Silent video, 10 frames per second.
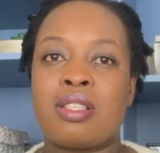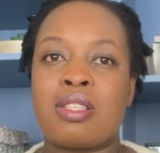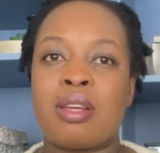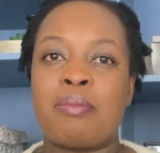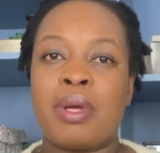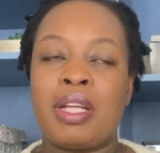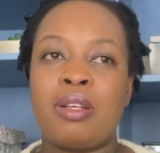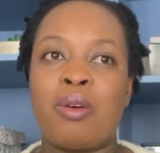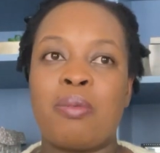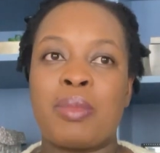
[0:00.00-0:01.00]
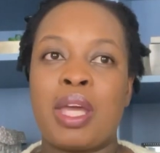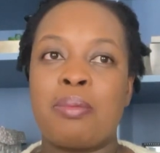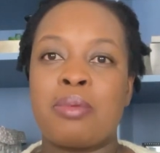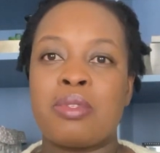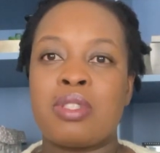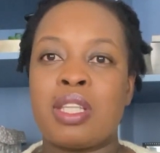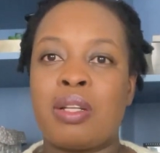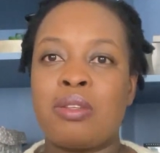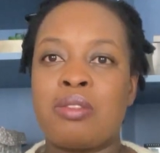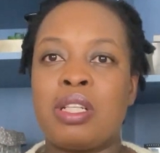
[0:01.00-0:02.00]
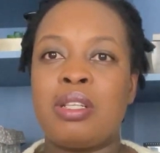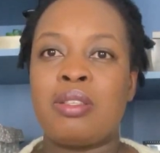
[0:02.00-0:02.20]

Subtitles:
some honeycomb cables. They are not really